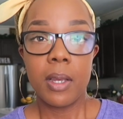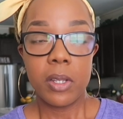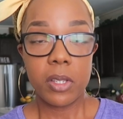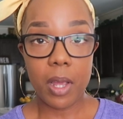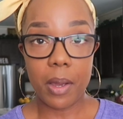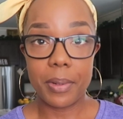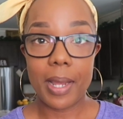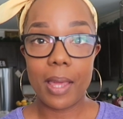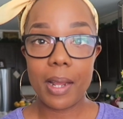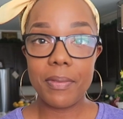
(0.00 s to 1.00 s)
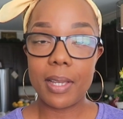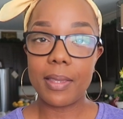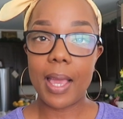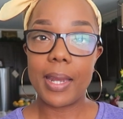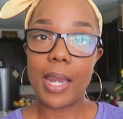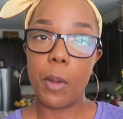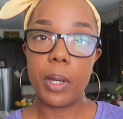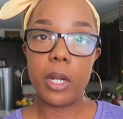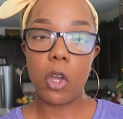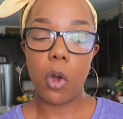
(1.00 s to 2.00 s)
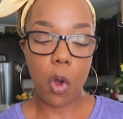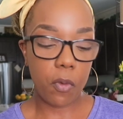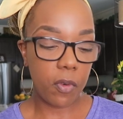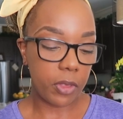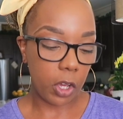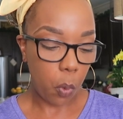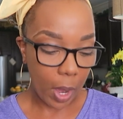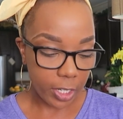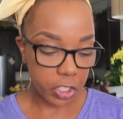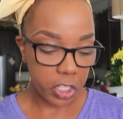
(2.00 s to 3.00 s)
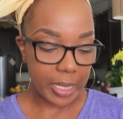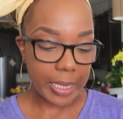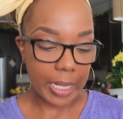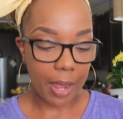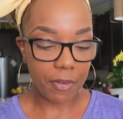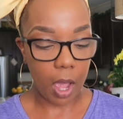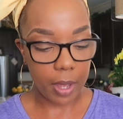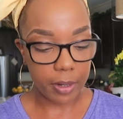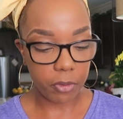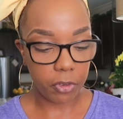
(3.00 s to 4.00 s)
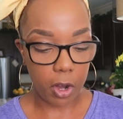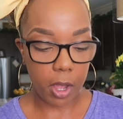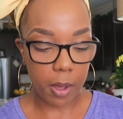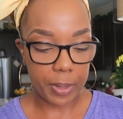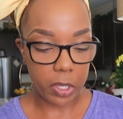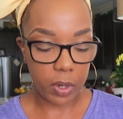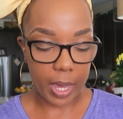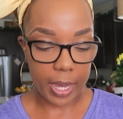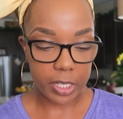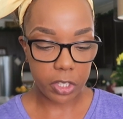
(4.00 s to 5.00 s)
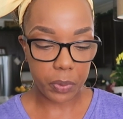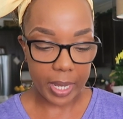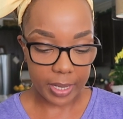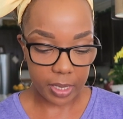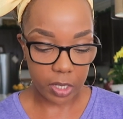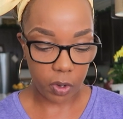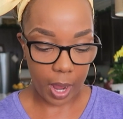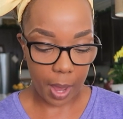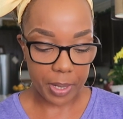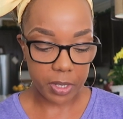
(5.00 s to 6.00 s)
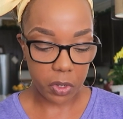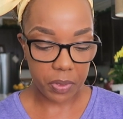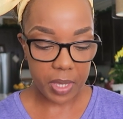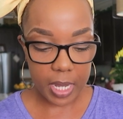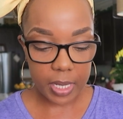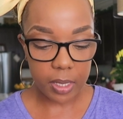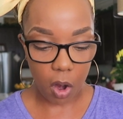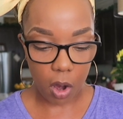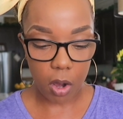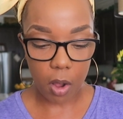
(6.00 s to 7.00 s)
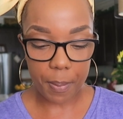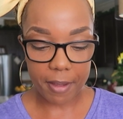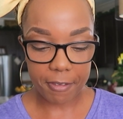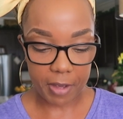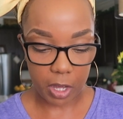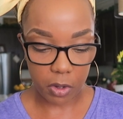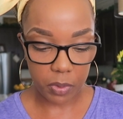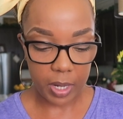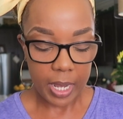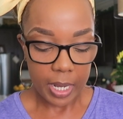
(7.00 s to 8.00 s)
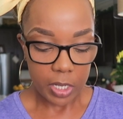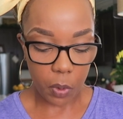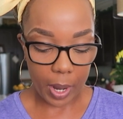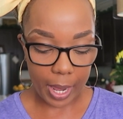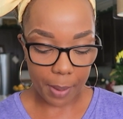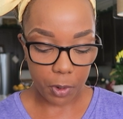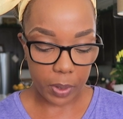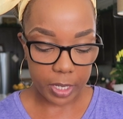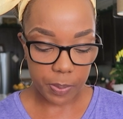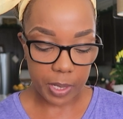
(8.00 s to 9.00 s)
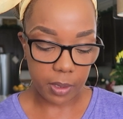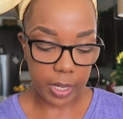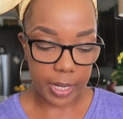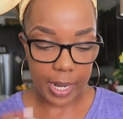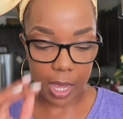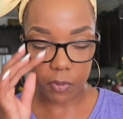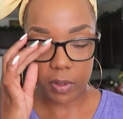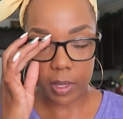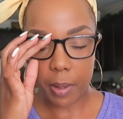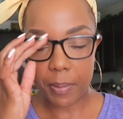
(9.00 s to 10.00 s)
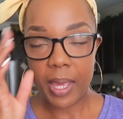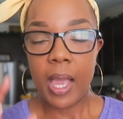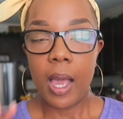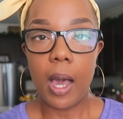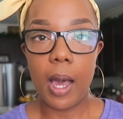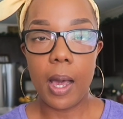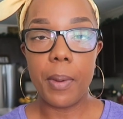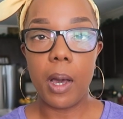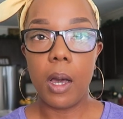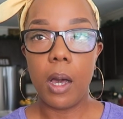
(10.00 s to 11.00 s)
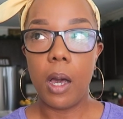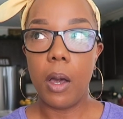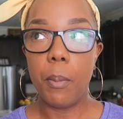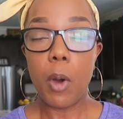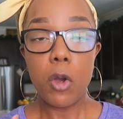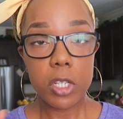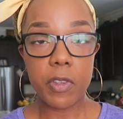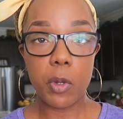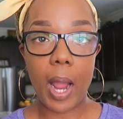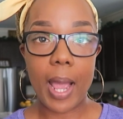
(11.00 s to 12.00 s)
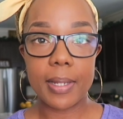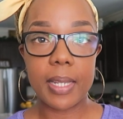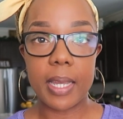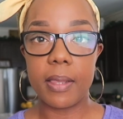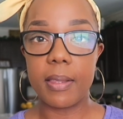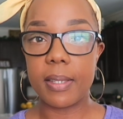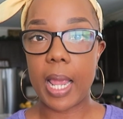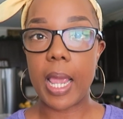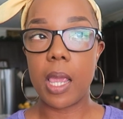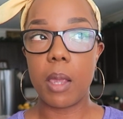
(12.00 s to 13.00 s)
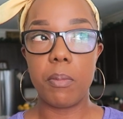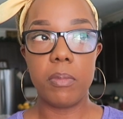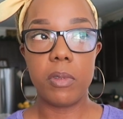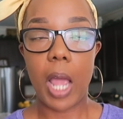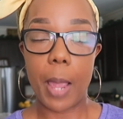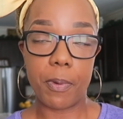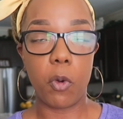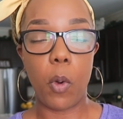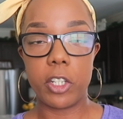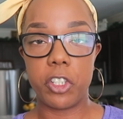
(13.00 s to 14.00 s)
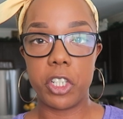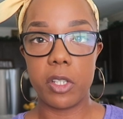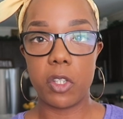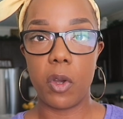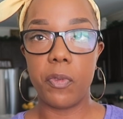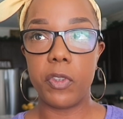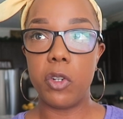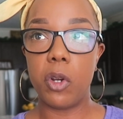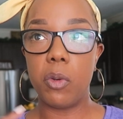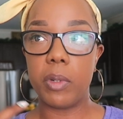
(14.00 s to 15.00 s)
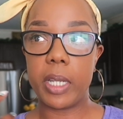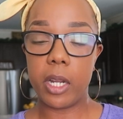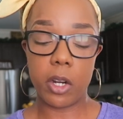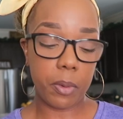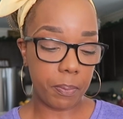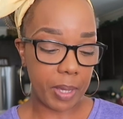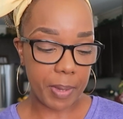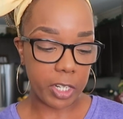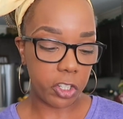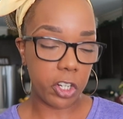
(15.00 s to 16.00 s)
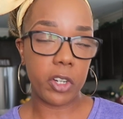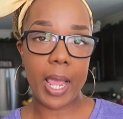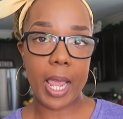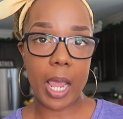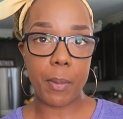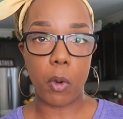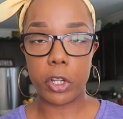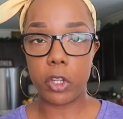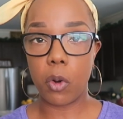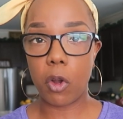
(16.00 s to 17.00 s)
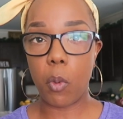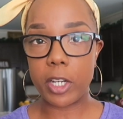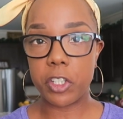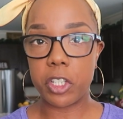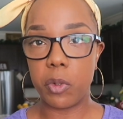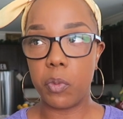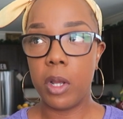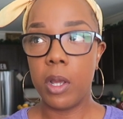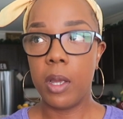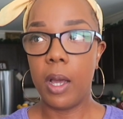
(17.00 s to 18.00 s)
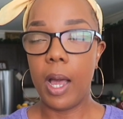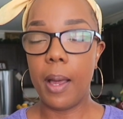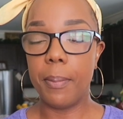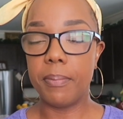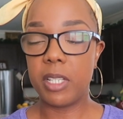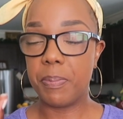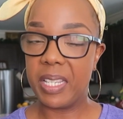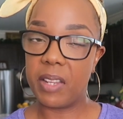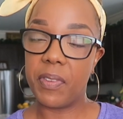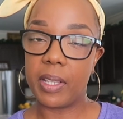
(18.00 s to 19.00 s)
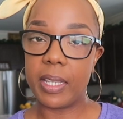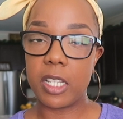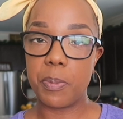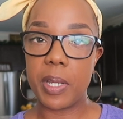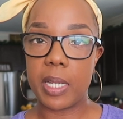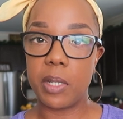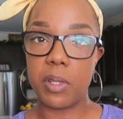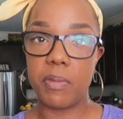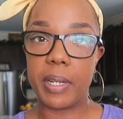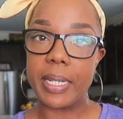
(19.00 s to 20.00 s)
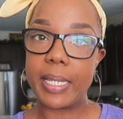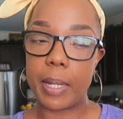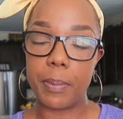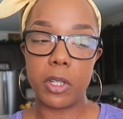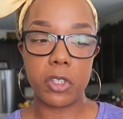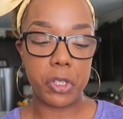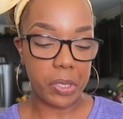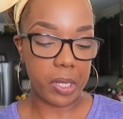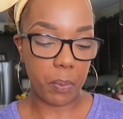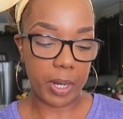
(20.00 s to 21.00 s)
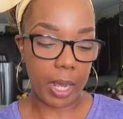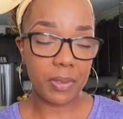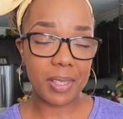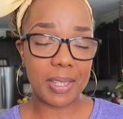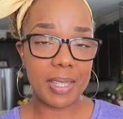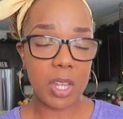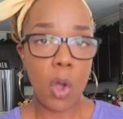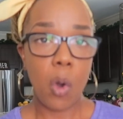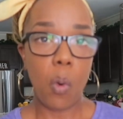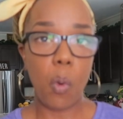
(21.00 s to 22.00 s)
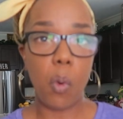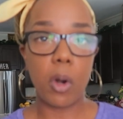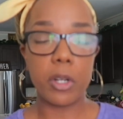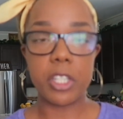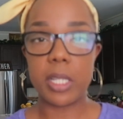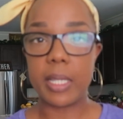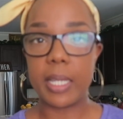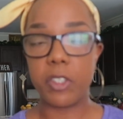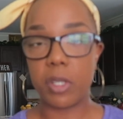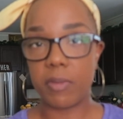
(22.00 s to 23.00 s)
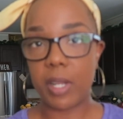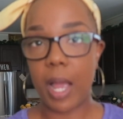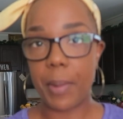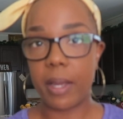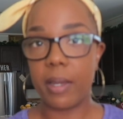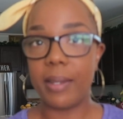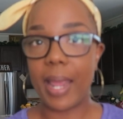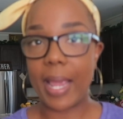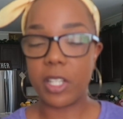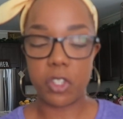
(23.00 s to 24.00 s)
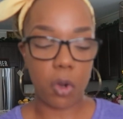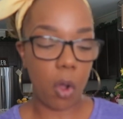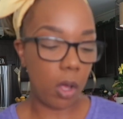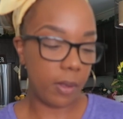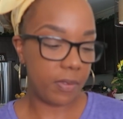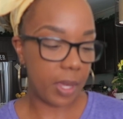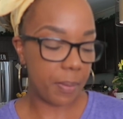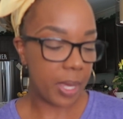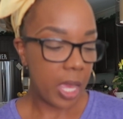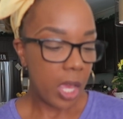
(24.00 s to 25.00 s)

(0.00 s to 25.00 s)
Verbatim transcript: So now that I've done that, now I'm gonna go over the questions that I've gotten from you guys through Instagram. And so these are on my phone. So I am going to be looking down for them. Um, most of you were asking the same type of question. So if you don't hear me mention your name or your question um, specifically, it's because it was very similar to someone else's or just in the interest of time, I couldn't answer all of them.